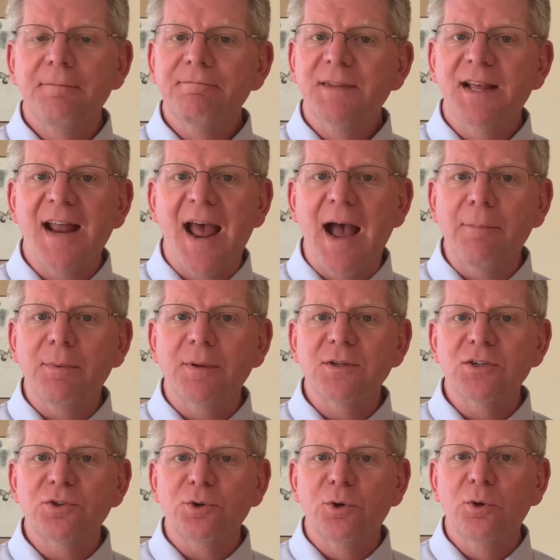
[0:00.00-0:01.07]
It
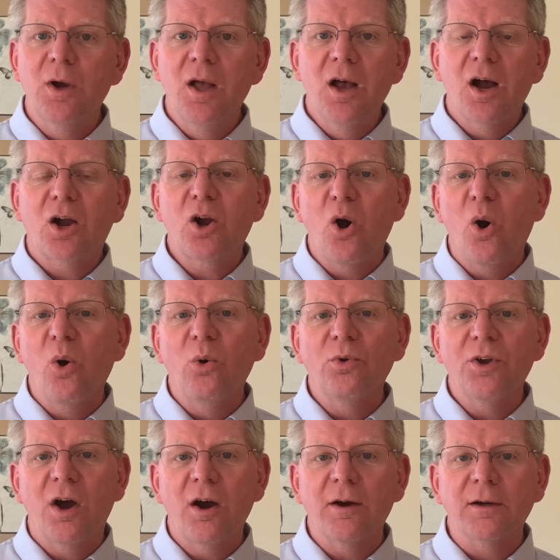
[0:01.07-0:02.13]
happens through a cold
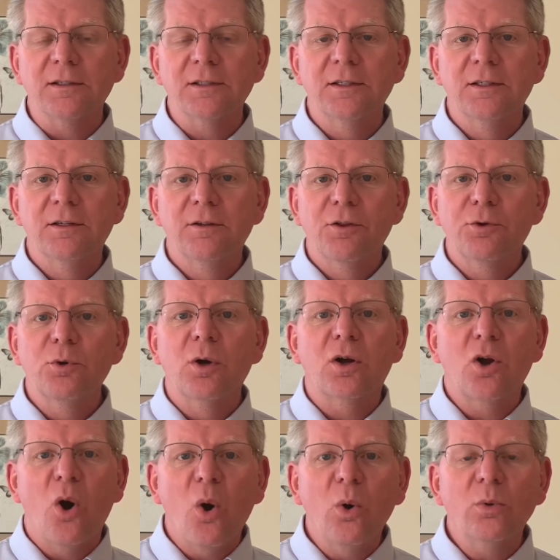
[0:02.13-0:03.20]
heart, through a
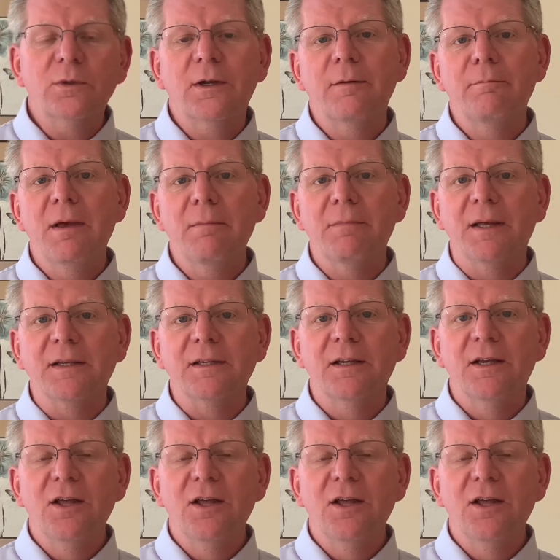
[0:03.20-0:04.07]
cold commitment,